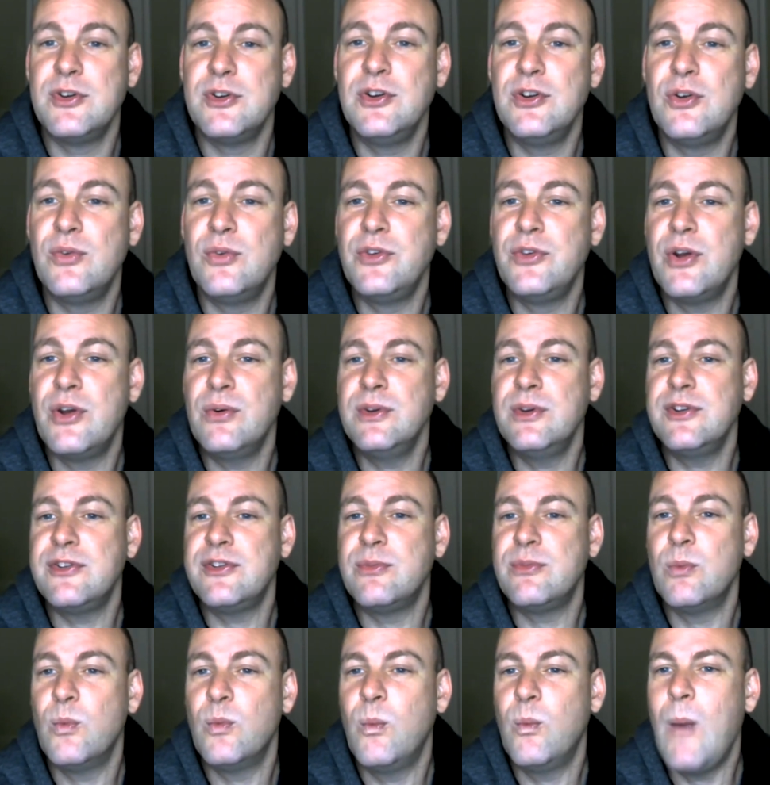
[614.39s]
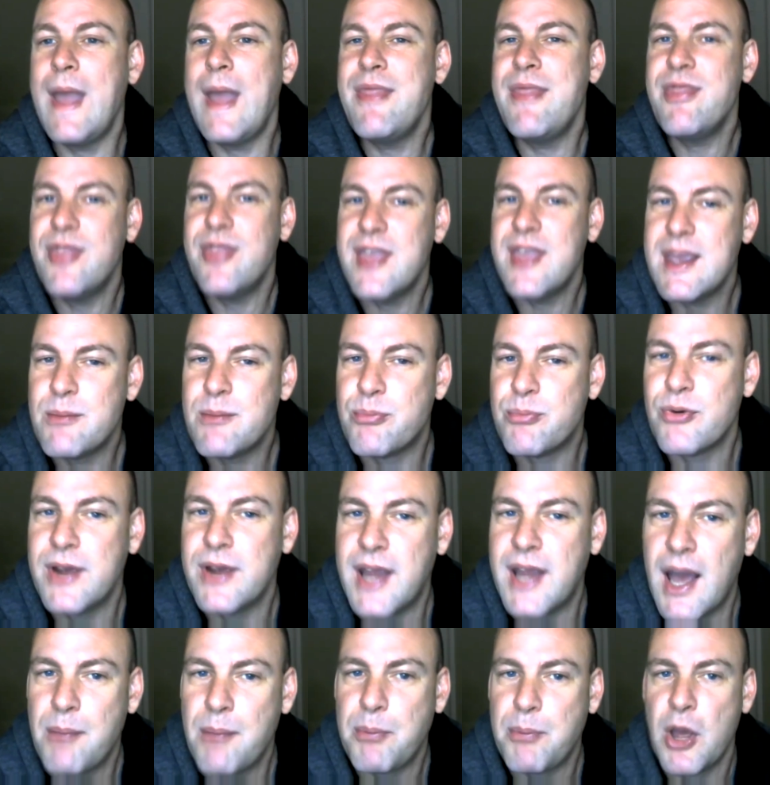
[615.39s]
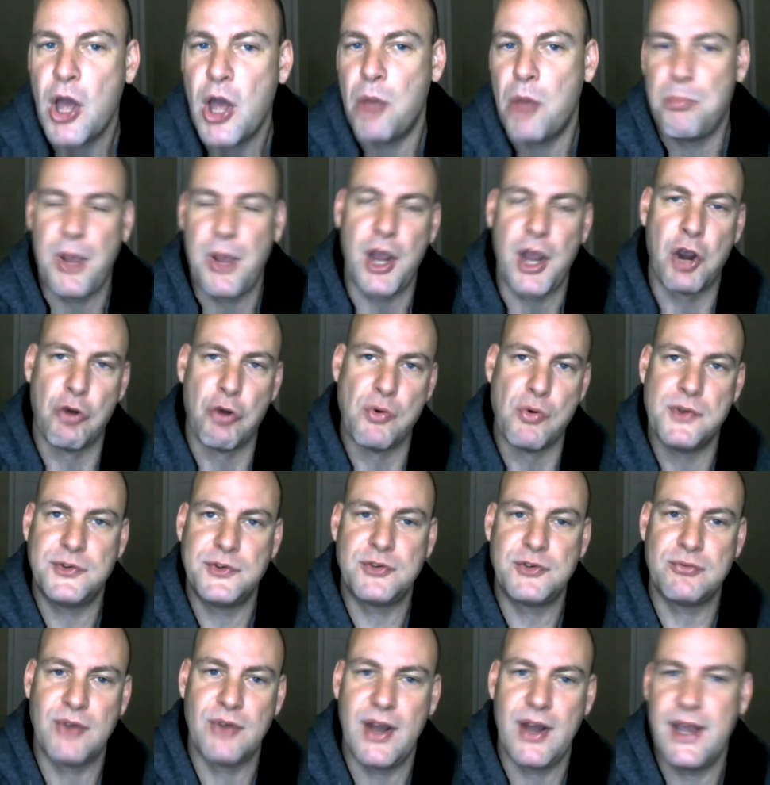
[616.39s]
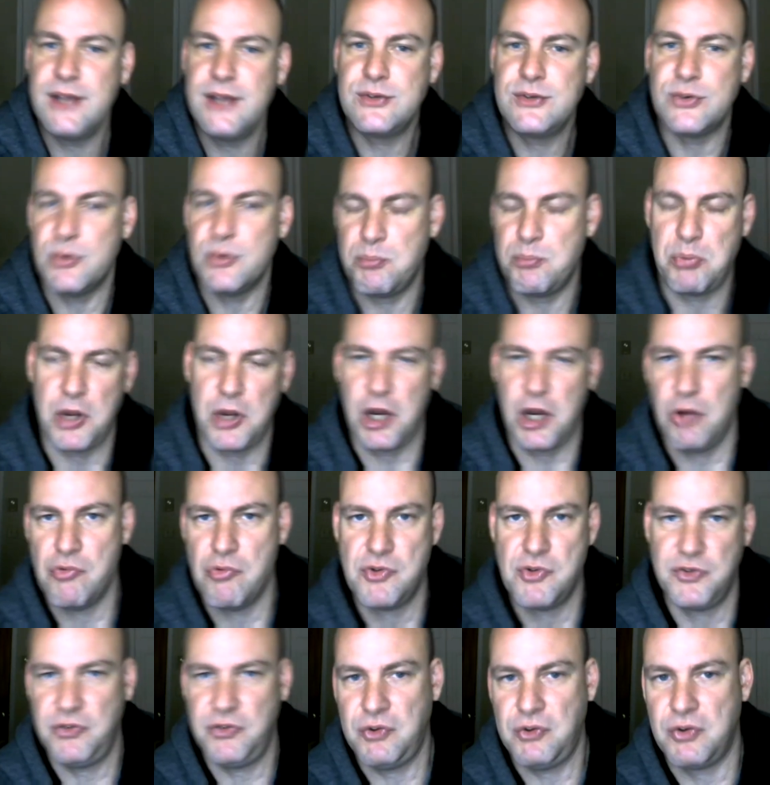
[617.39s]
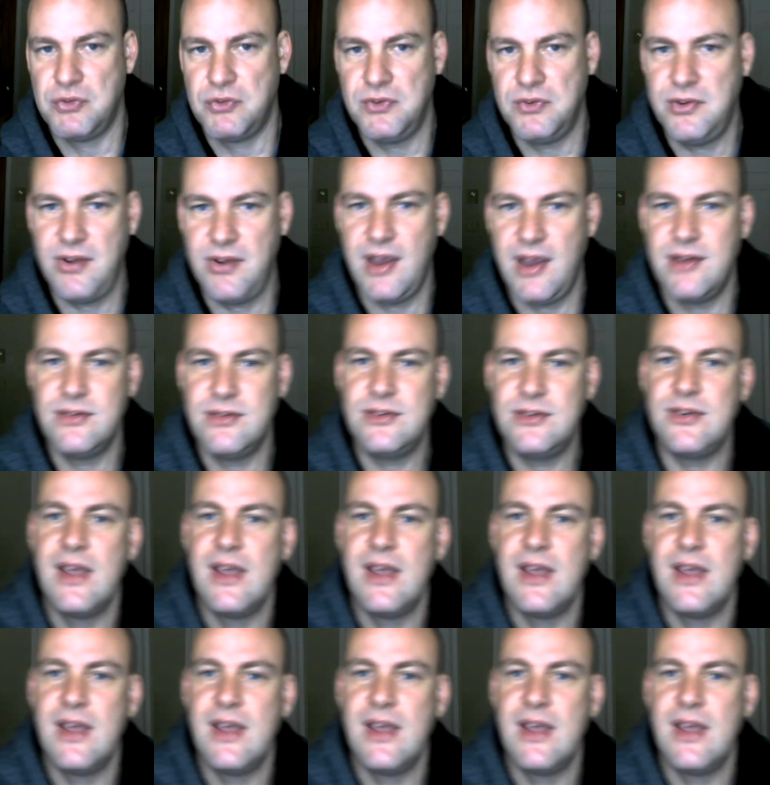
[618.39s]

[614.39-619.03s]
you'll notice when they bring up parents' rights or parents' consent,